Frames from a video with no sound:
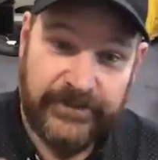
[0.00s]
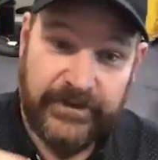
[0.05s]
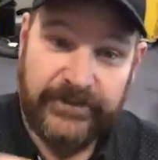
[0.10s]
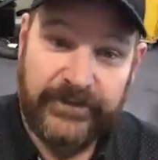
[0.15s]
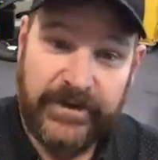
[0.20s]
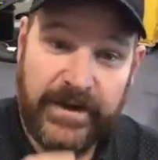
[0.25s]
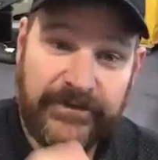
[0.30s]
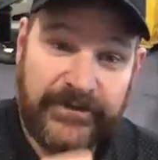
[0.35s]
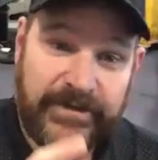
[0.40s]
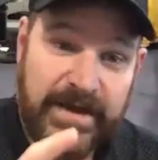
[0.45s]

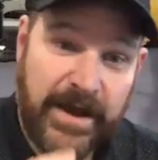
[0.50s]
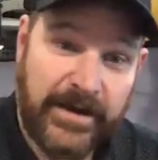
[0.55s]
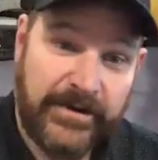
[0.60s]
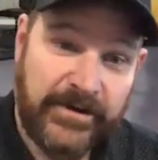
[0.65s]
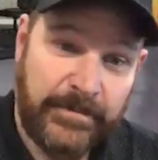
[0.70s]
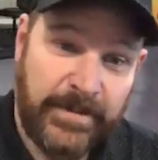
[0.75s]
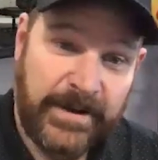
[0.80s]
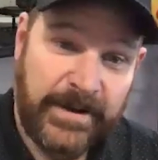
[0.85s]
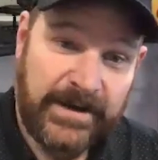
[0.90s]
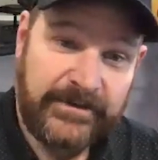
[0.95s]
It's the
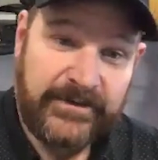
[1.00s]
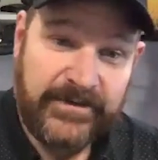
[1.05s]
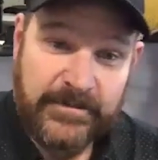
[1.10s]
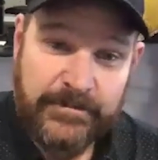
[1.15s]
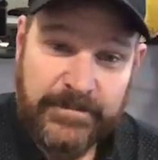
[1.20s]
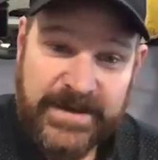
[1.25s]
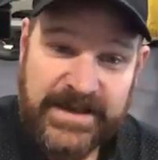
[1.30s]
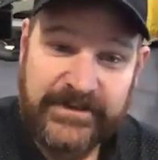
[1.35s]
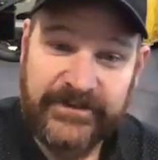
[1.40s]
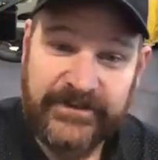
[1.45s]
underpinning to the
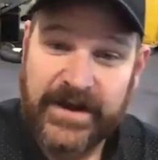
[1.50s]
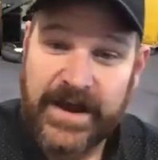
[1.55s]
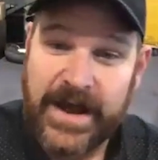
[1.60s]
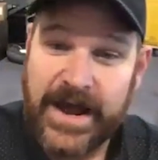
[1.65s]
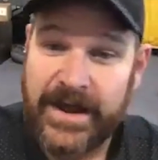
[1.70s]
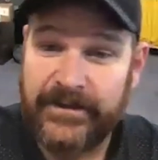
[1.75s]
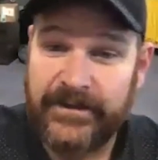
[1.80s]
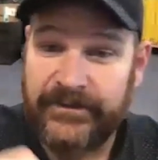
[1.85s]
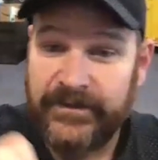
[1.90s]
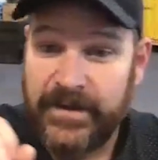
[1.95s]
pizza
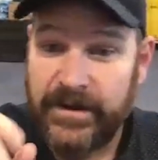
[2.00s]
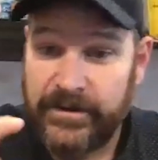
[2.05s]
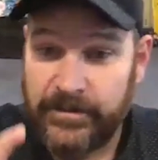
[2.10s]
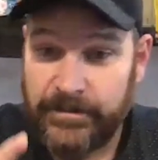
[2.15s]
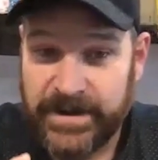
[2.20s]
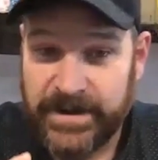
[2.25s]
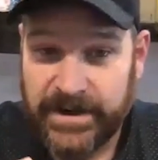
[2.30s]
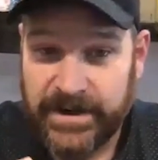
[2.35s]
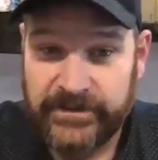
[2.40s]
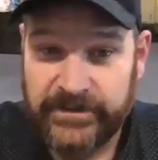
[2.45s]
guy. It's the
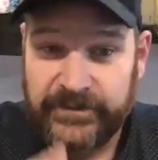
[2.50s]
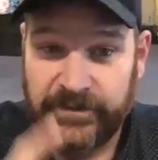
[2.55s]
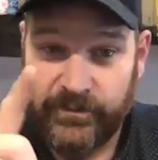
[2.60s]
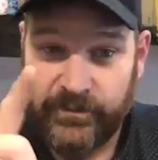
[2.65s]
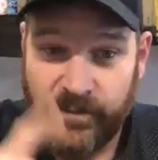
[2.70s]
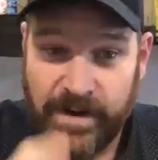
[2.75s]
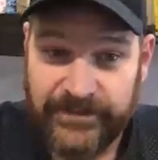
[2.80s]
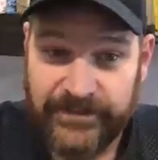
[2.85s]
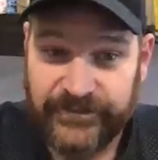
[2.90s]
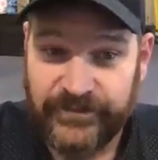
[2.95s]
underpinning to the
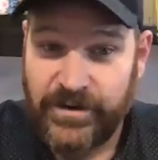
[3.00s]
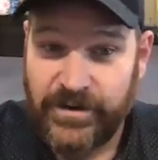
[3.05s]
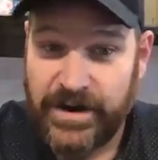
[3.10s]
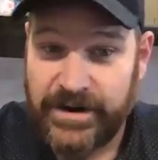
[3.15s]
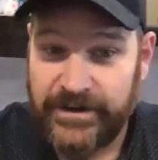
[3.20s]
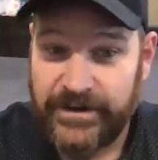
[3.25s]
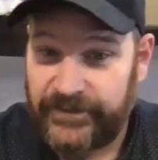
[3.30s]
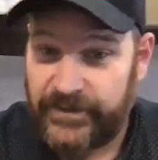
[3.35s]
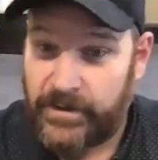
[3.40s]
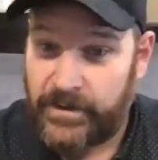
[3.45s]

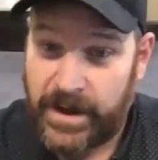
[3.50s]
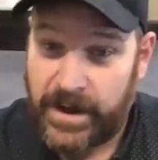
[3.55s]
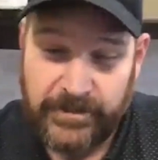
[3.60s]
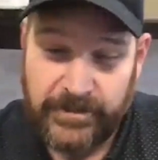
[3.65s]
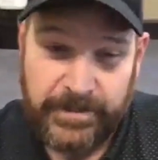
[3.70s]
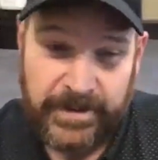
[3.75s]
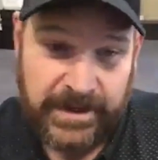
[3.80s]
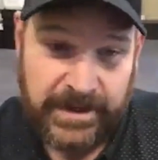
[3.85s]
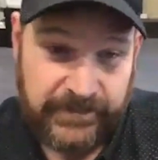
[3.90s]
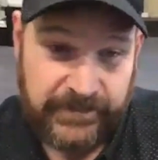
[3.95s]
restaurant. It's the
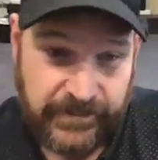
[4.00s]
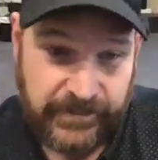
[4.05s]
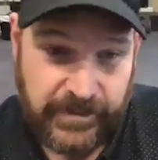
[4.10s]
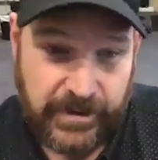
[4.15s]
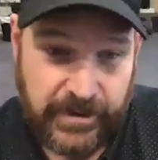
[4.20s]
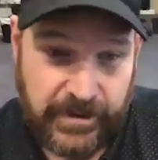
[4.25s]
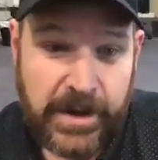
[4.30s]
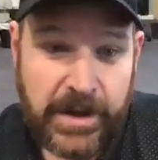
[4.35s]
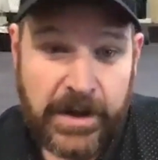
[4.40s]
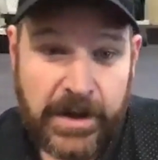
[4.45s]
underpinning
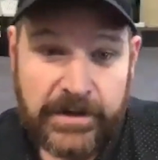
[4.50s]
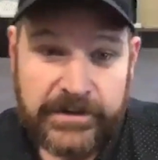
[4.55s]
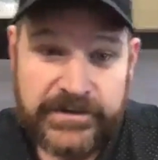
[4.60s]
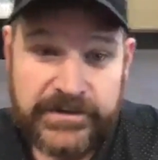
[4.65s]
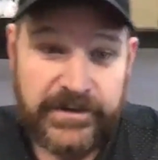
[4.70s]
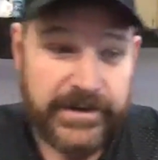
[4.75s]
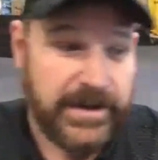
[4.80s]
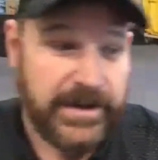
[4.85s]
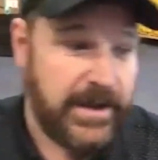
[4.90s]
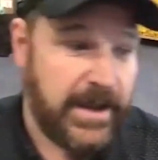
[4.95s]
to
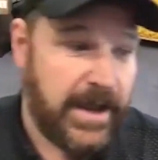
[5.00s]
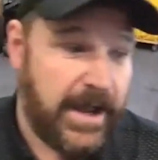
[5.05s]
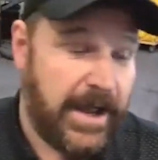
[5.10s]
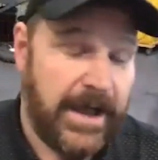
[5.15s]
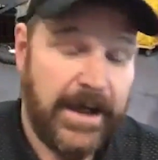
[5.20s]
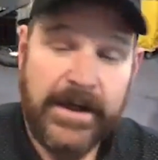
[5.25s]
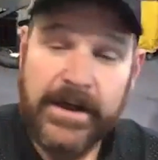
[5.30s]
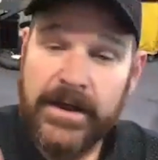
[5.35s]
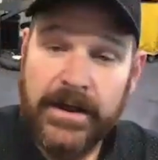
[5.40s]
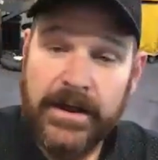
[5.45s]

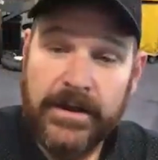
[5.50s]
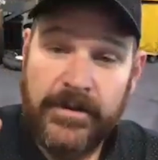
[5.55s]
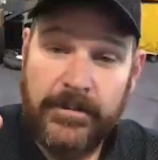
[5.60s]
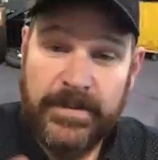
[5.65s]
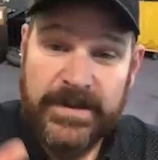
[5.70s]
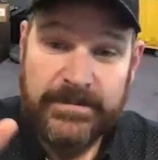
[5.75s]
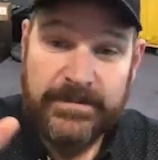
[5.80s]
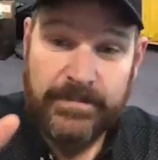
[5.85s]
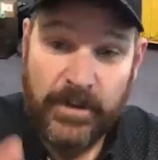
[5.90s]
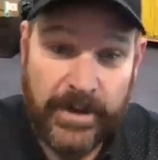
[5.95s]
the
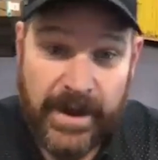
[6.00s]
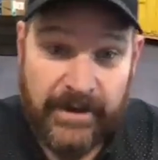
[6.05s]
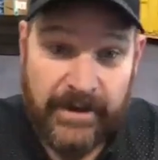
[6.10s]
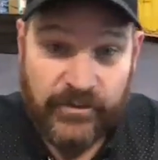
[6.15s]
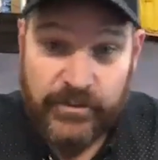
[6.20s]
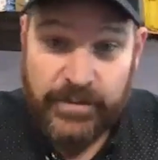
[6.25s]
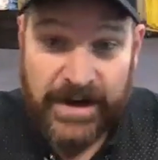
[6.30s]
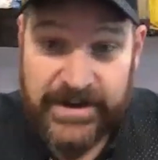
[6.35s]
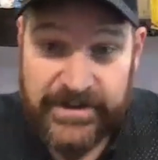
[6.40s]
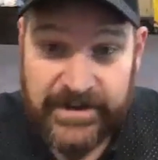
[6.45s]
people,
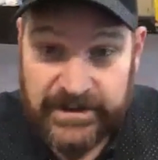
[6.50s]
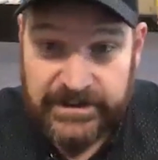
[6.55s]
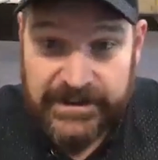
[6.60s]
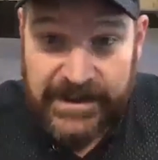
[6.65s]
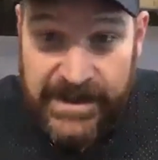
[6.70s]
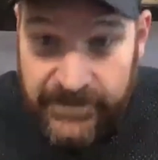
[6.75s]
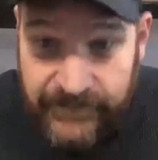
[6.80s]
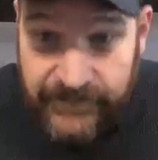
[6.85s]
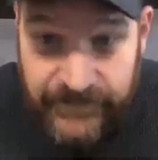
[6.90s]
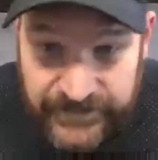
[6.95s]
everybody that
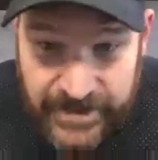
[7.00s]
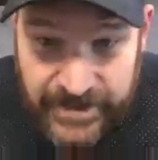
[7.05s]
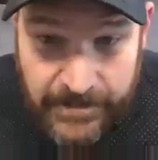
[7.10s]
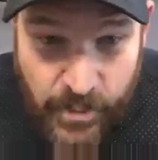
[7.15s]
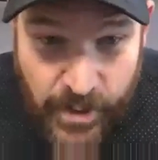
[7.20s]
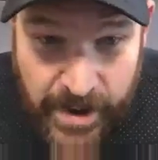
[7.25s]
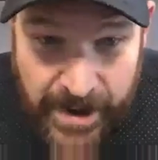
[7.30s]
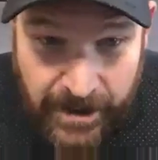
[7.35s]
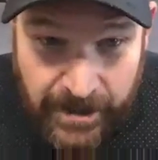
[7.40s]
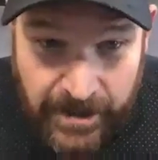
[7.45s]
lives
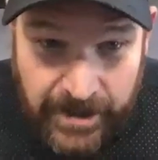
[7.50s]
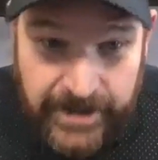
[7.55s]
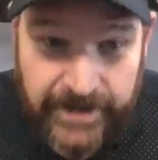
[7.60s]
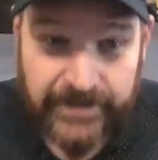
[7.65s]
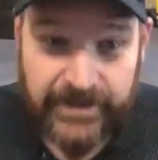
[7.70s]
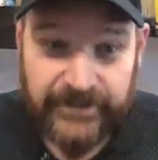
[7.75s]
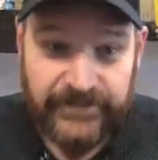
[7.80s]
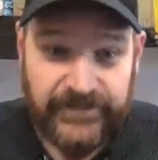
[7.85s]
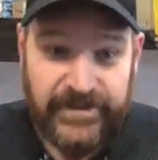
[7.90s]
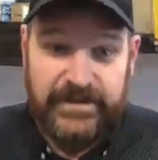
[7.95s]
somewhere,
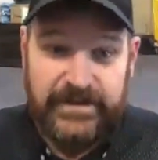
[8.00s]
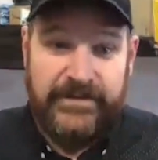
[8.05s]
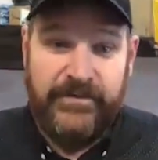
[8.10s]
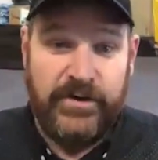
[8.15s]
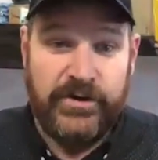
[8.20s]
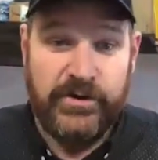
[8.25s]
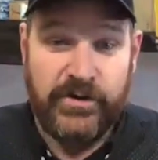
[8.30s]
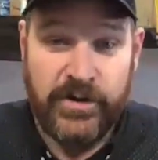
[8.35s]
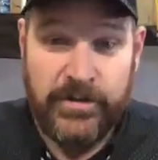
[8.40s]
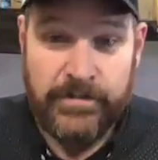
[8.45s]
unless they live
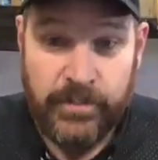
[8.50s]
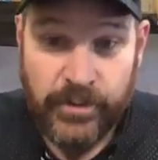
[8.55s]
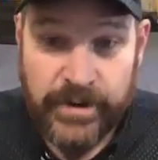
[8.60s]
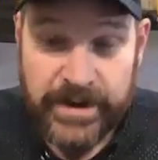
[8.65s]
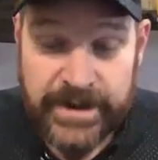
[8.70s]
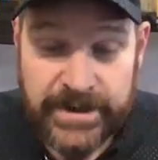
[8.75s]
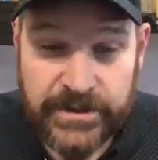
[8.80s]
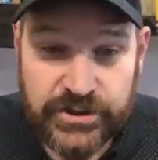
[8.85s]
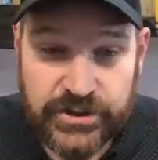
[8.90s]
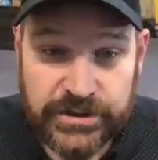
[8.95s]
under a
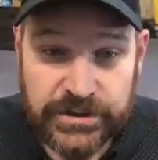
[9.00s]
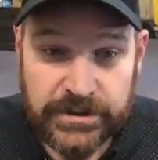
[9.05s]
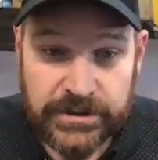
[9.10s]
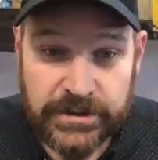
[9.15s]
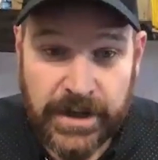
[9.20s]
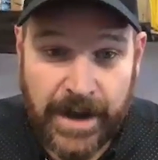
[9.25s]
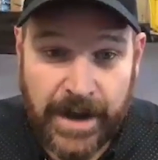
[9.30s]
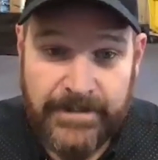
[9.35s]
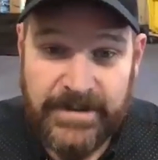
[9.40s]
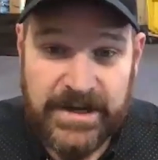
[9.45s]
bridge.
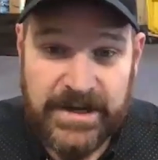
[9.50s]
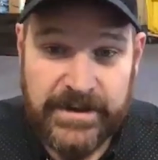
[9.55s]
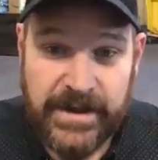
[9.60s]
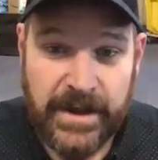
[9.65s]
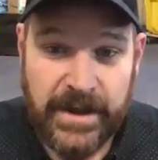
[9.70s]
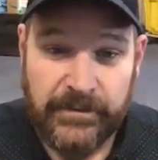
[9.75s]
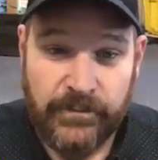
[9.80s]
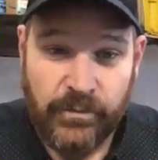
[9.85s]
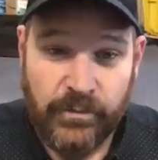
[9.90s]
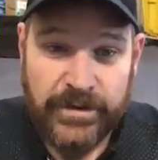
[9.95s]
I mean,
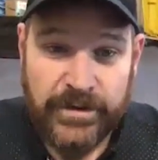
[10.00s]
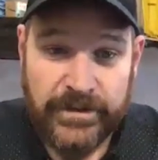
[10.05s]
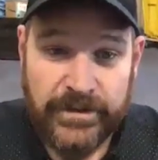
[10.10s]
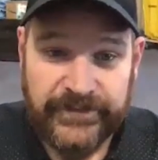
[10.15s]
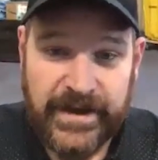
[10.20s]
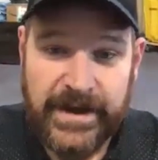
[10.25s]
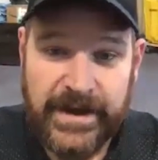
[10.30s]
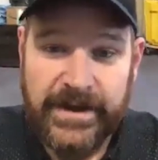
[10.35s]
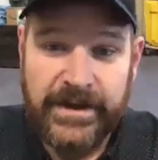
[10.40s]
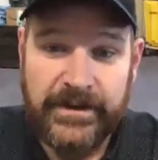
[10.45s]
real
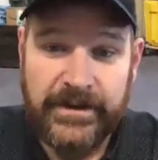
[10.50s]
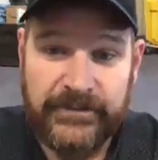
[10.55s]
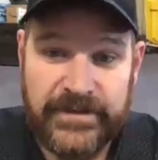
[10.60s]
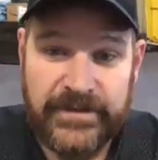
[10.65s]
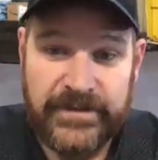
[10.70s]
estate is the